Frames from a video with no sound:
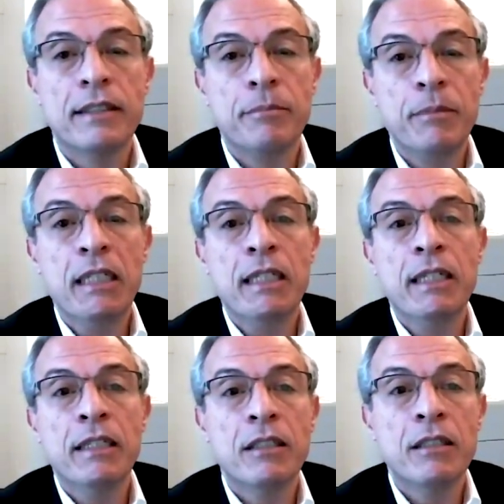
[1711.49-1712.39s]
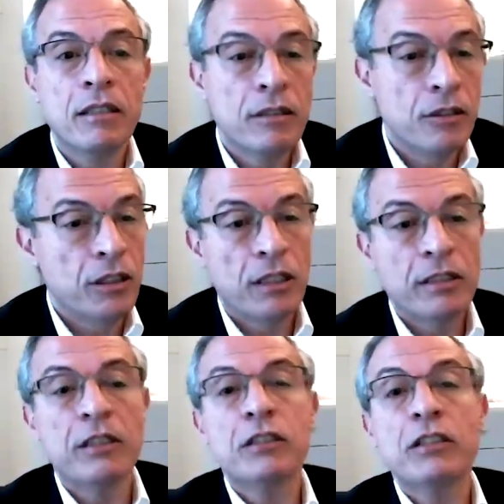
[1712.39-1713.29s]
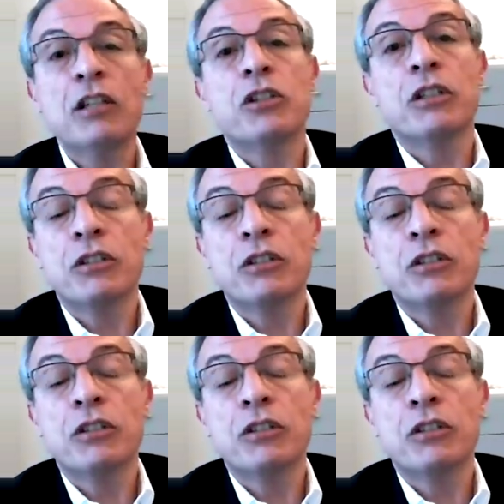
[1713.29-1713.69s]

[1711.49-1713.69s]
meaning you're not going to touch it.